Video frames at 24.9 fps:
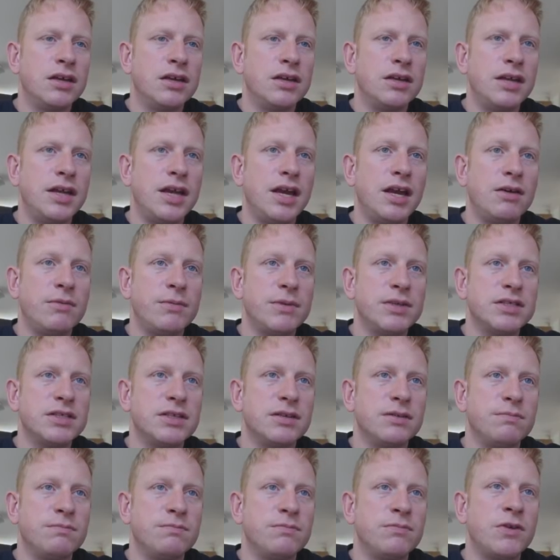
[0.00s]
now I'm
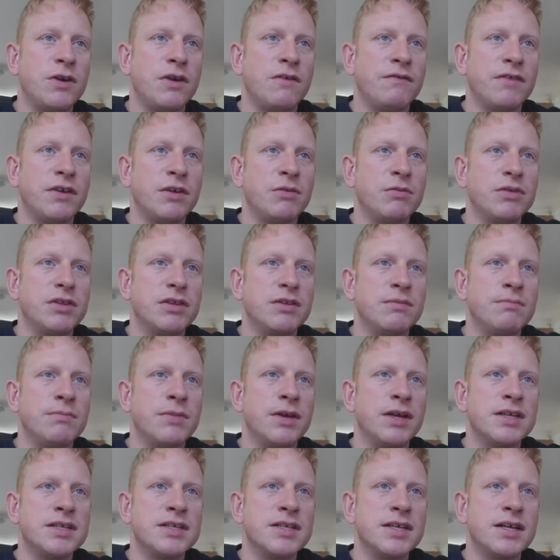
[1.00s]
into profit with them
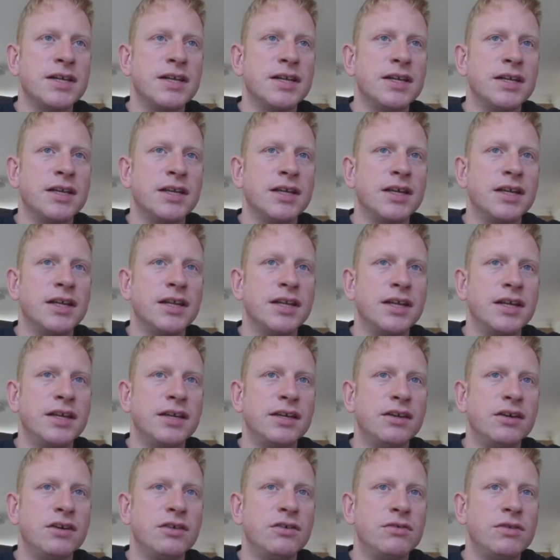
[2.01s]
basically, and they
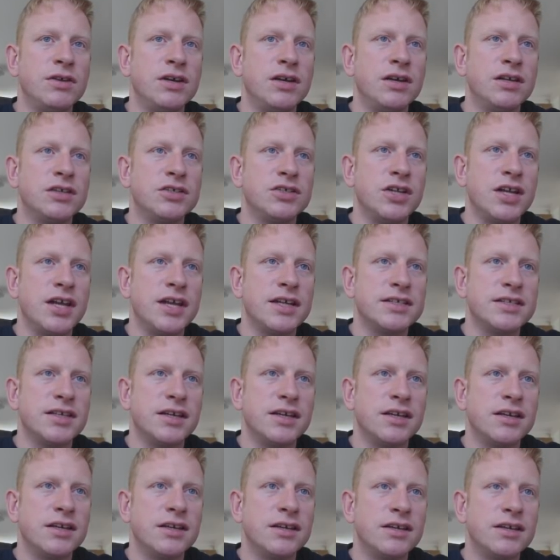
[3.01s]
go large
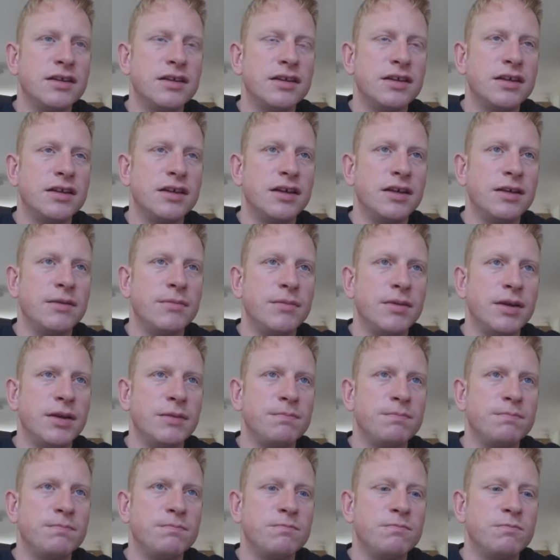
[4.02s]
letter. I
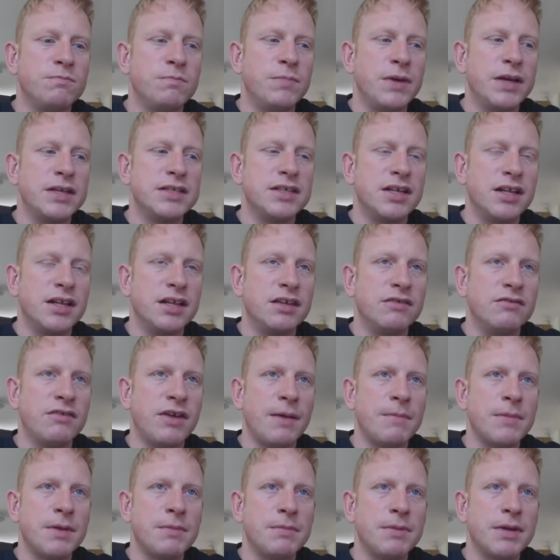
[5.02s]
basically
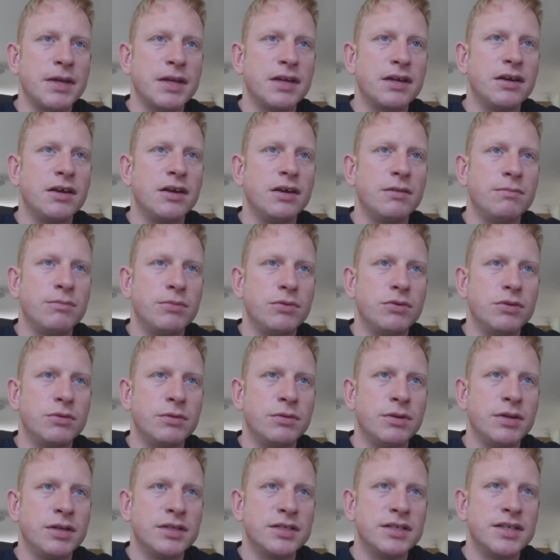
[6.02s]
wrap them in cardboard
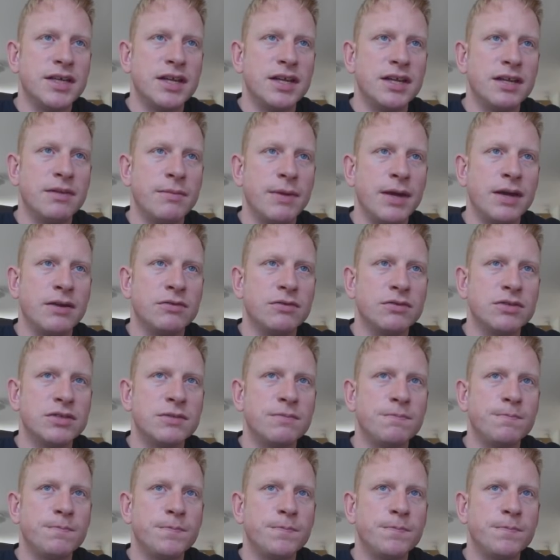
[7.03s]
when I send them out.